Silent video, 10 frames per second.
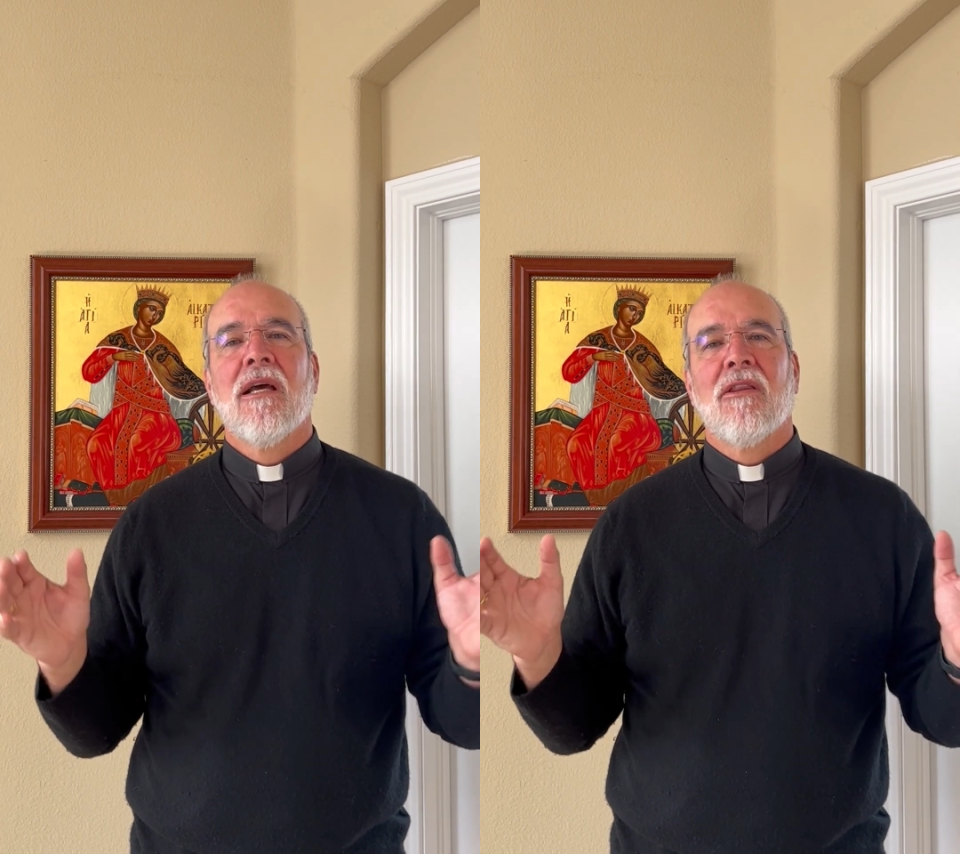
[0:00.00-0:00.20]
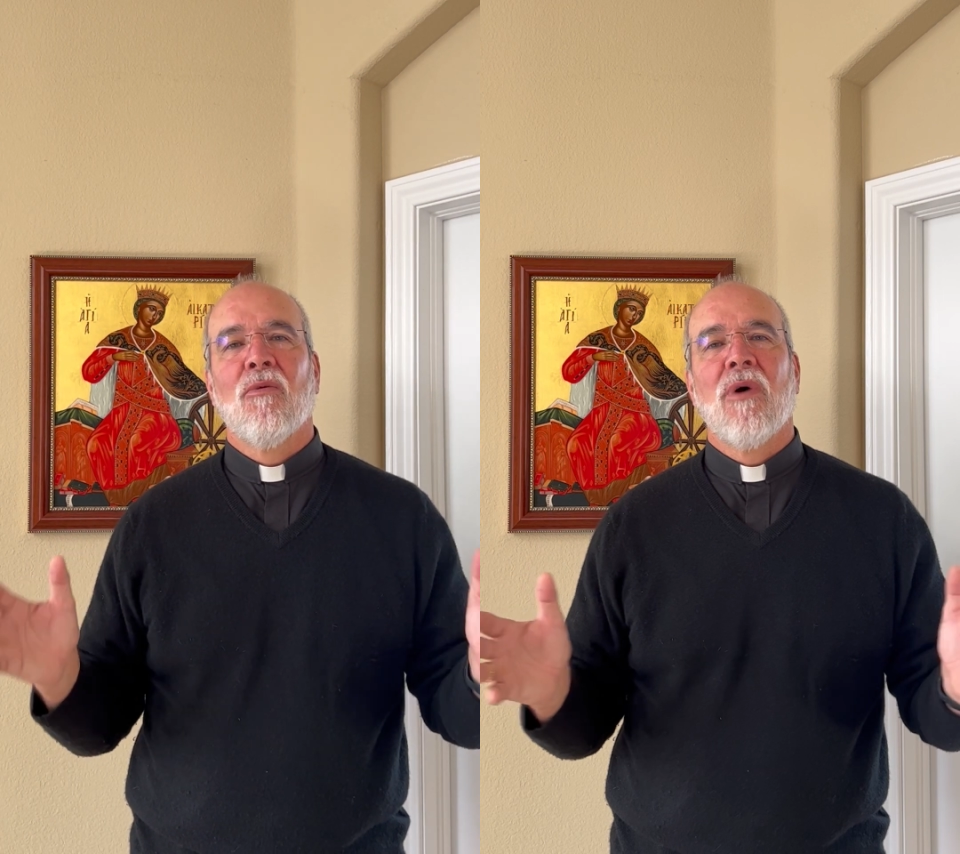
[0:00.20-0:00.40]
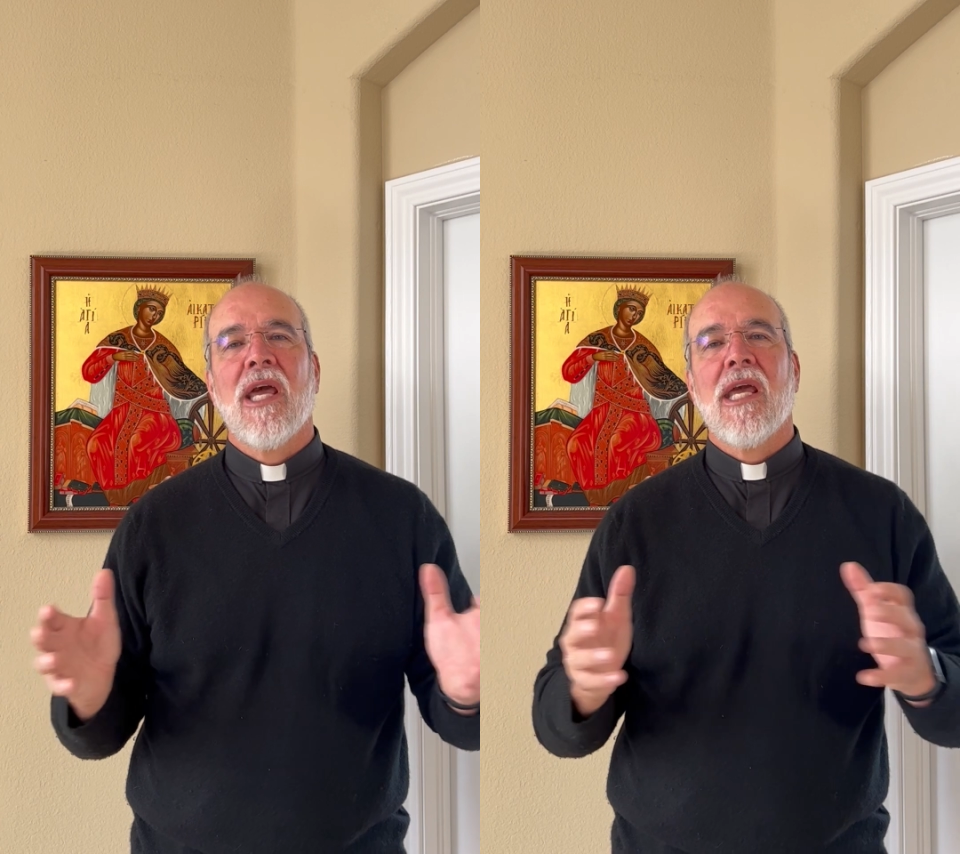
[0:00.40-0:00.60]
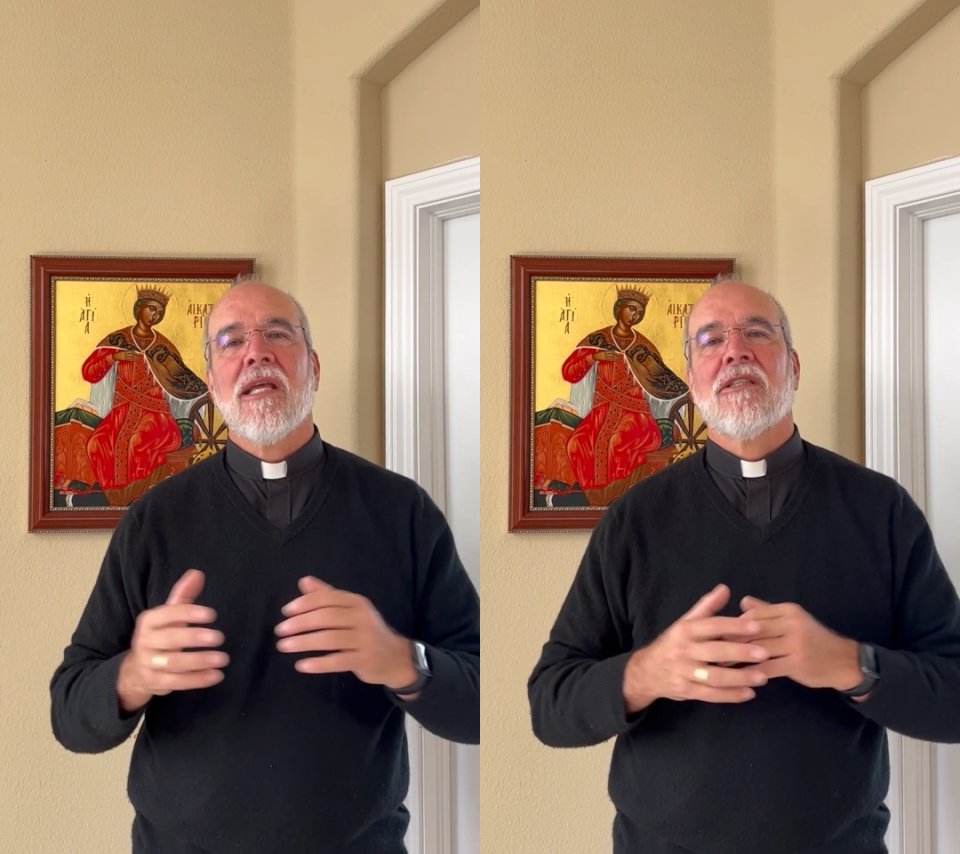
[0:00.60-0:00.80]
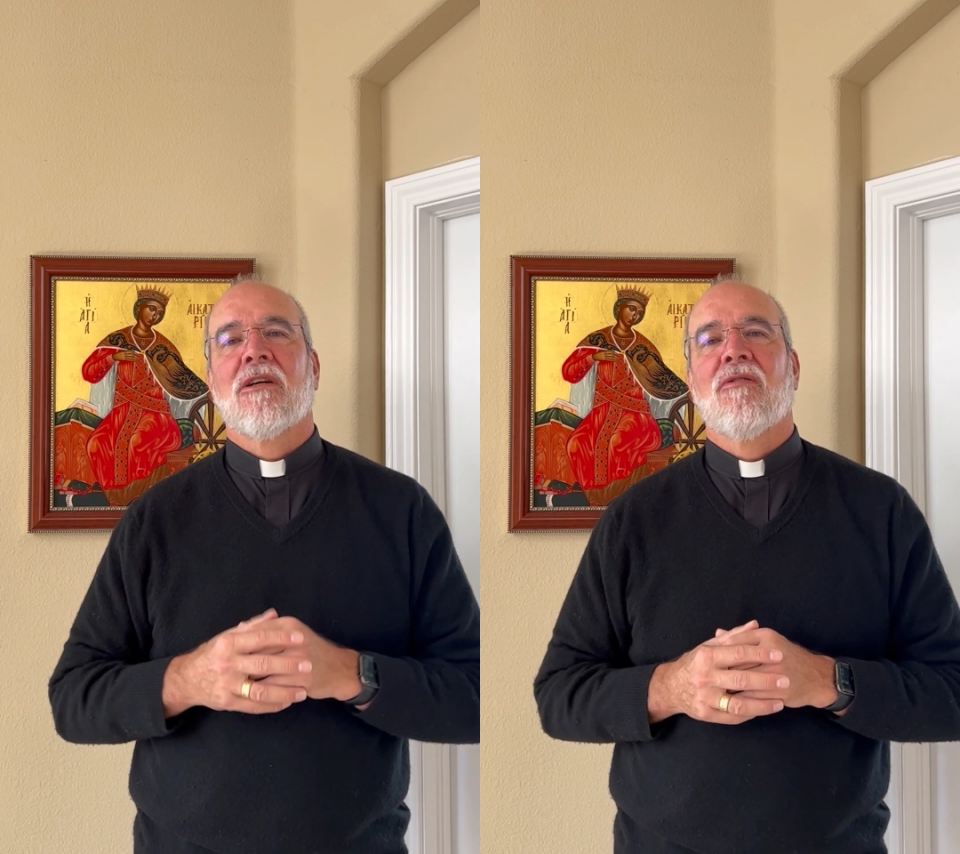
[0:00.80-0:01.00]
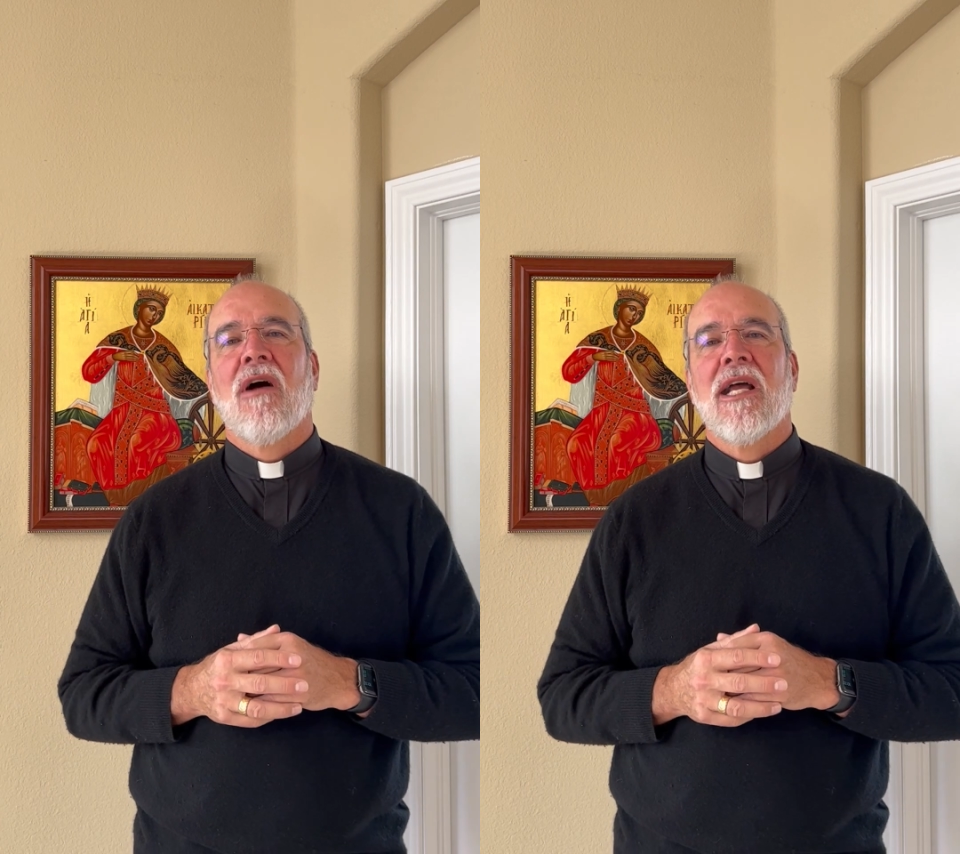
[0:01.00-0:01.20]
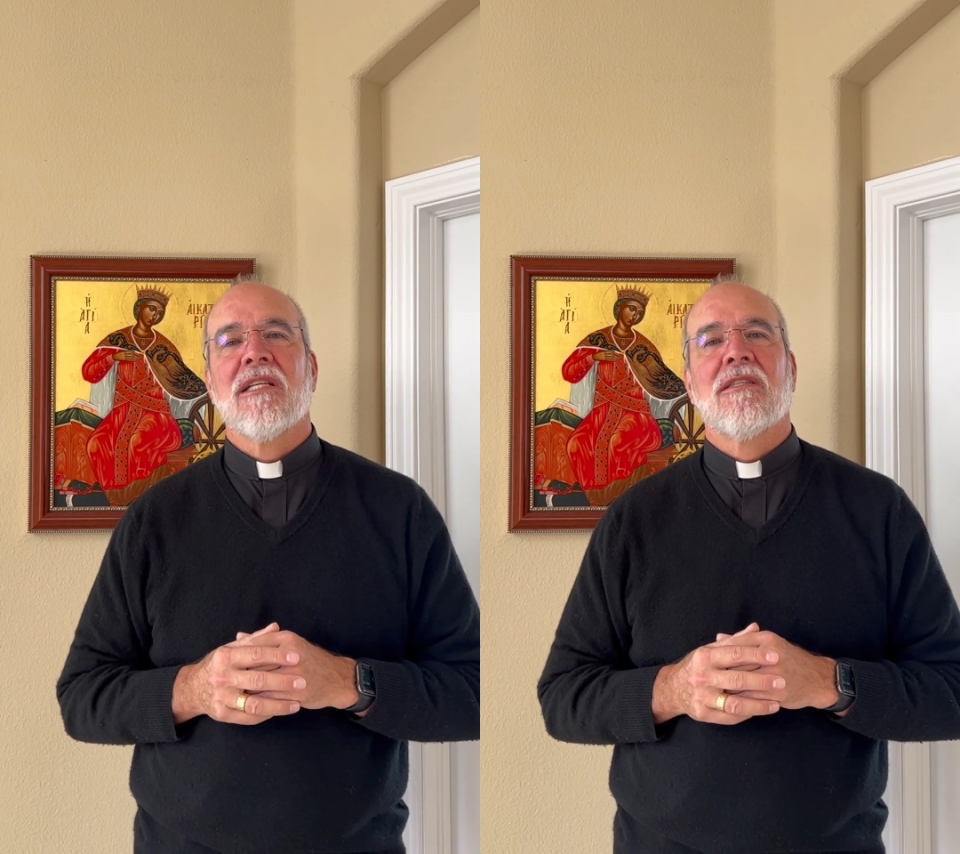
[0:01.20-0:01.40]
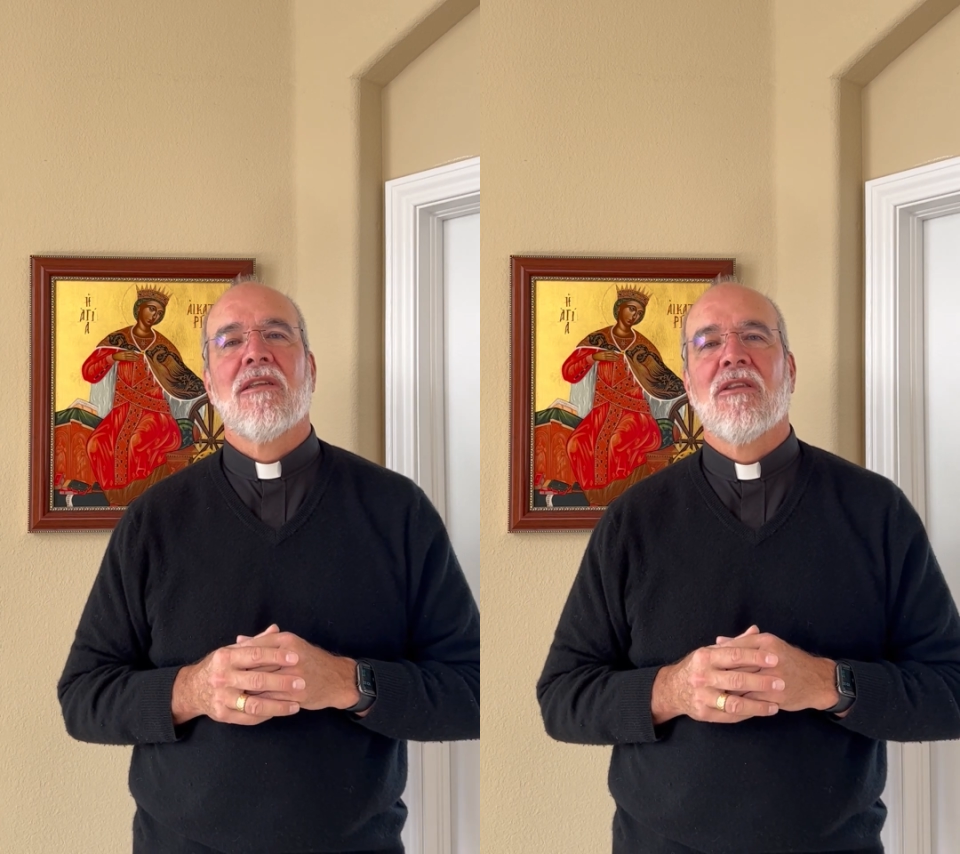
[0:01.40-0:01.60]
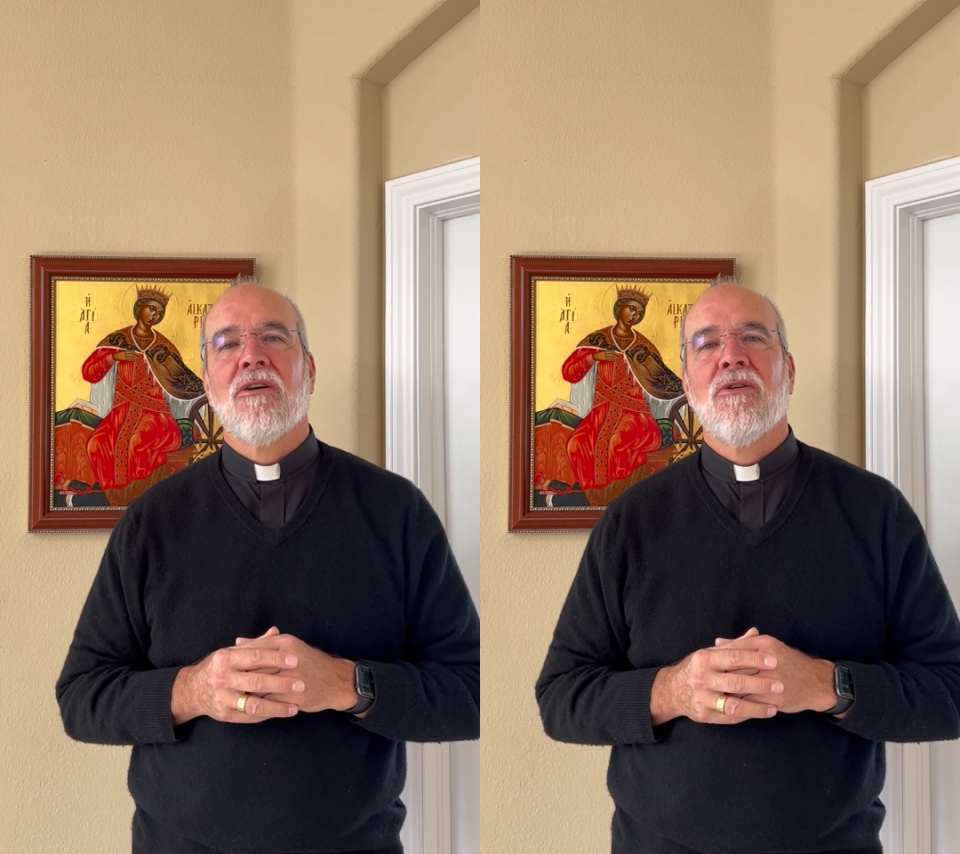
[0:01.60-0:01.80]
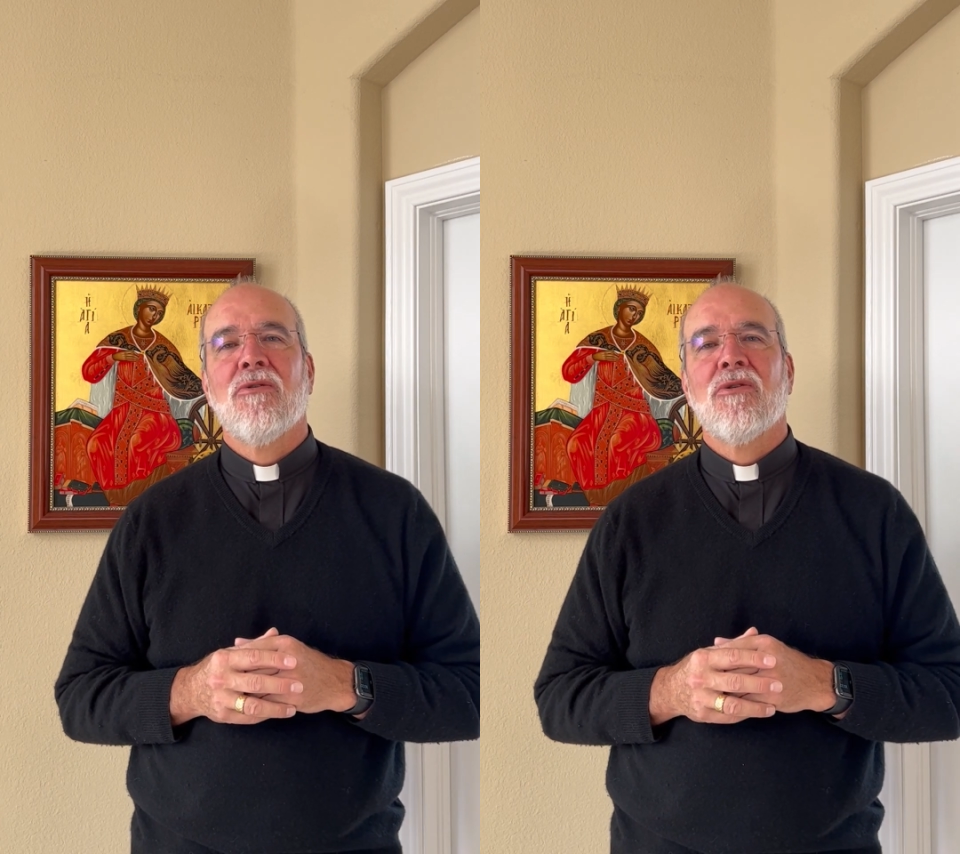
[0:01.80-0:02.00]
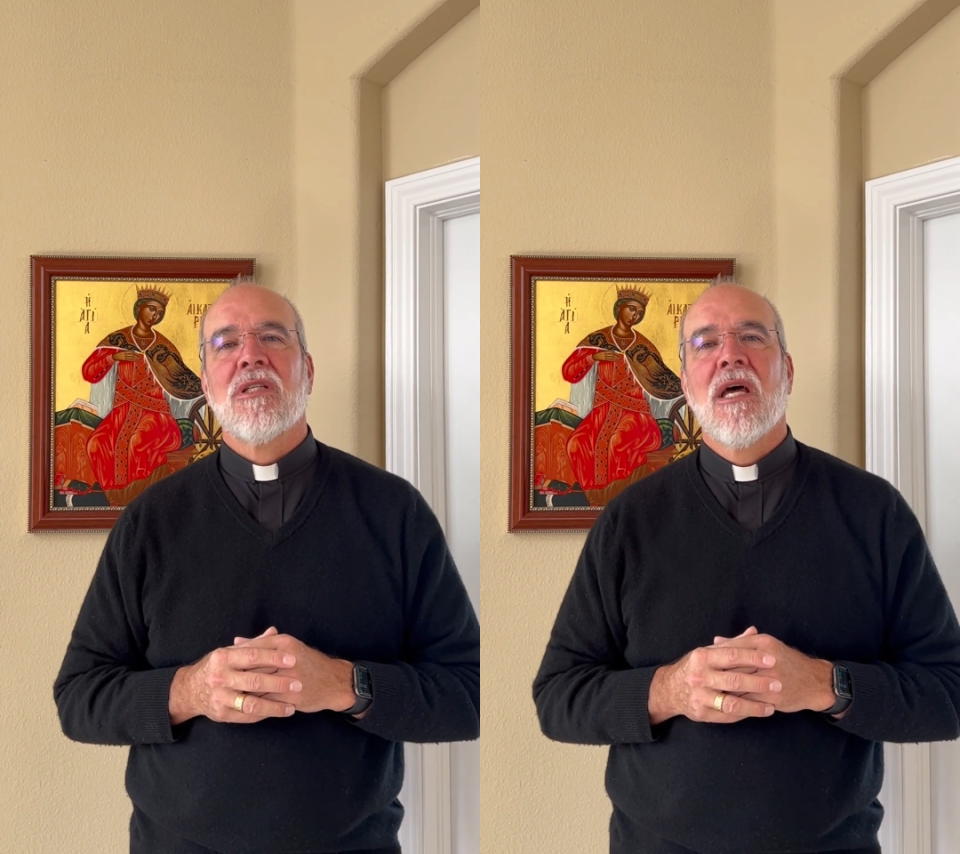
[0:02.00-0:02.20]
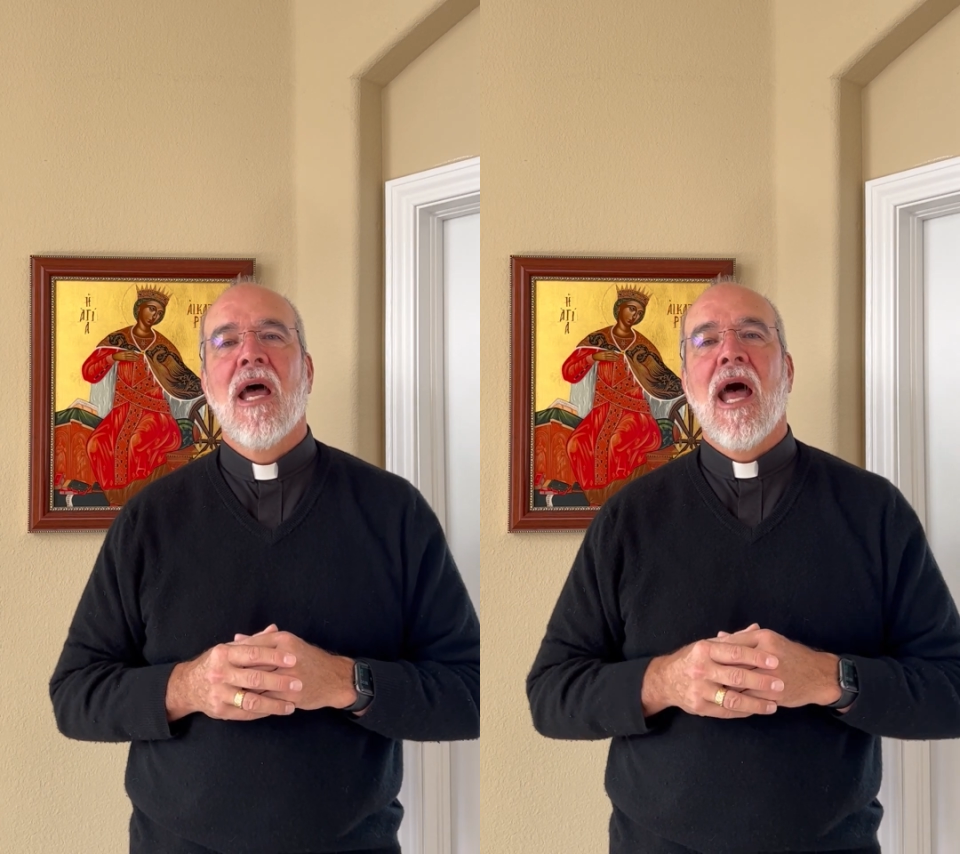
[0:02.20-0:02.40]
the way to Christ to those